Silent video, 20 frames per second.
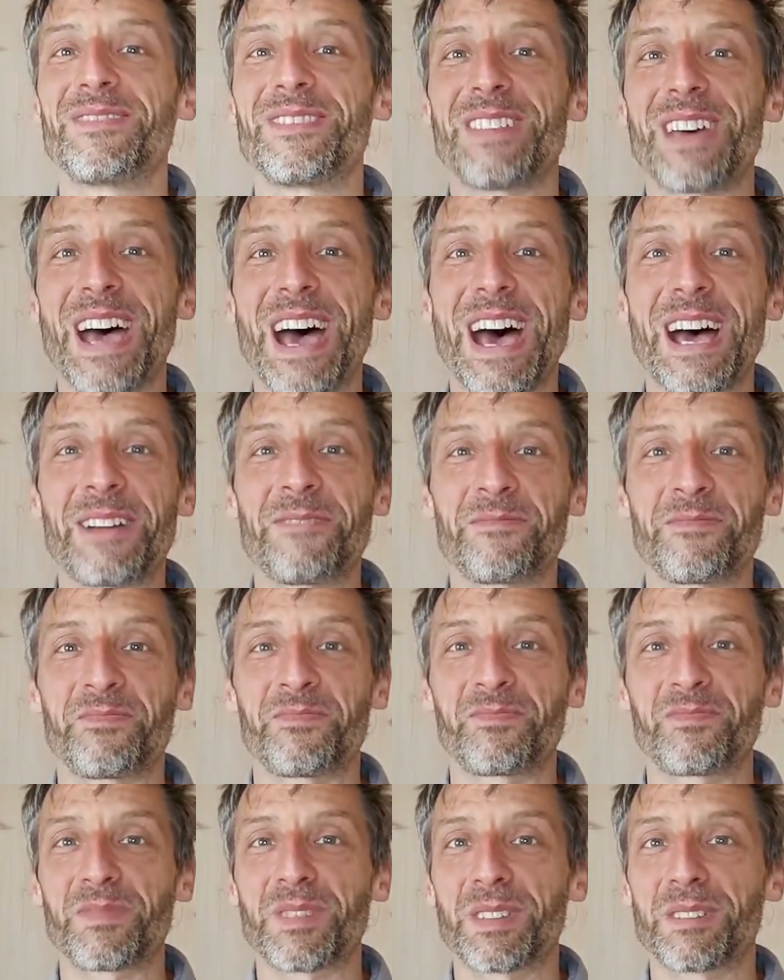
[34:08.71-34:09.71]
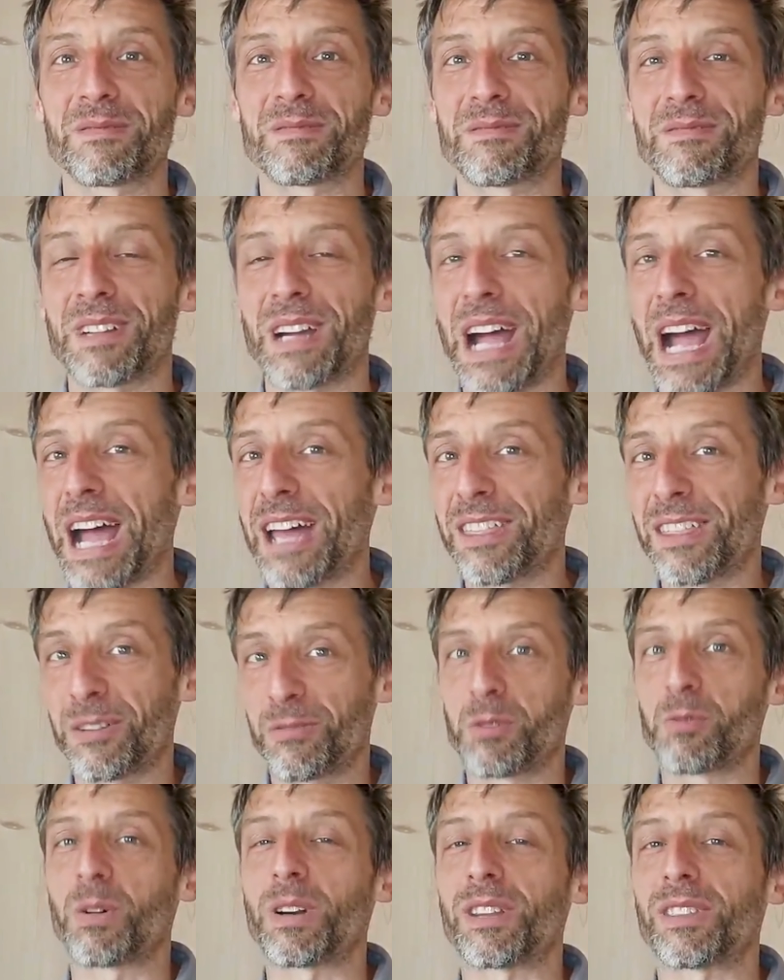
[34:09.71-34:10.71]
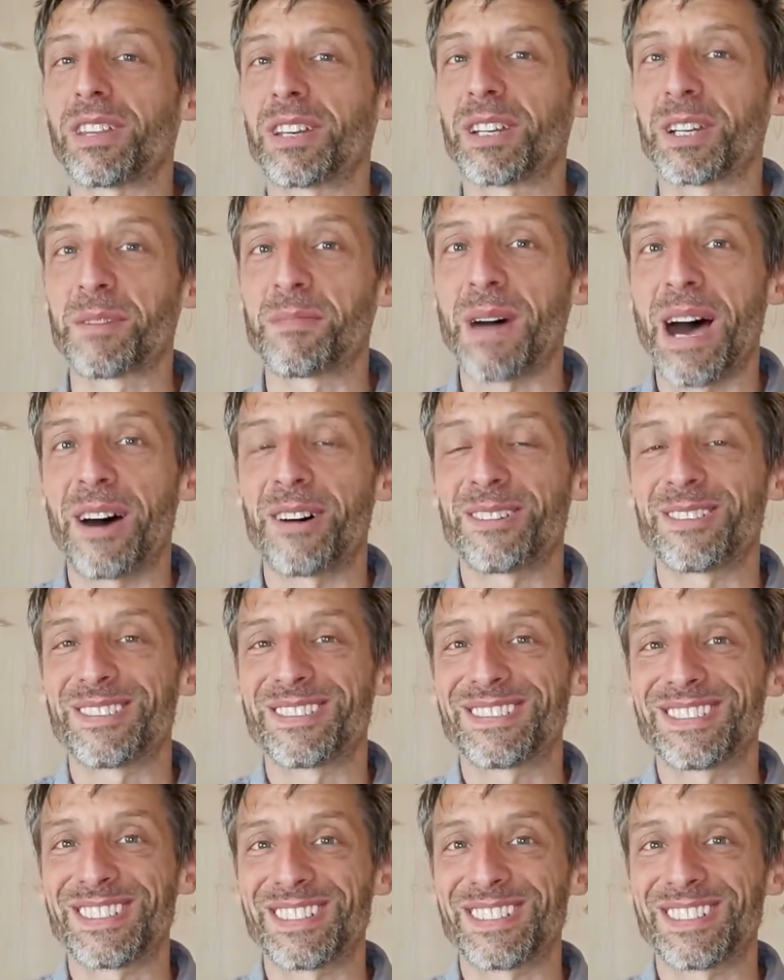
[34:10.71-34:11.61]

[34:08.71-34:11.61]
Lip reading: that I think we want to think about,